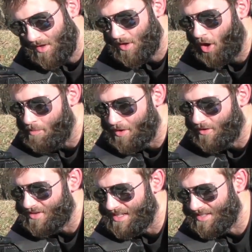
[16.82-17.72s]
I'll put
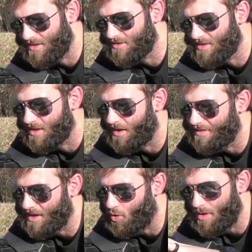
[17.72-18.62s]
all the details of
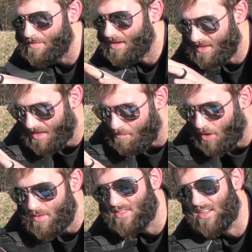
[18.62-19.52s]
the equipment and the
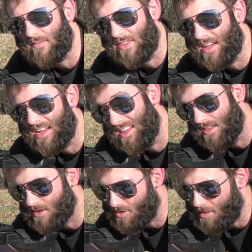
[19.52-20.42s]
components and everything in
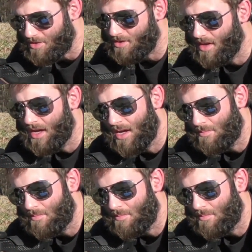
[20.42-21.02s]
the description,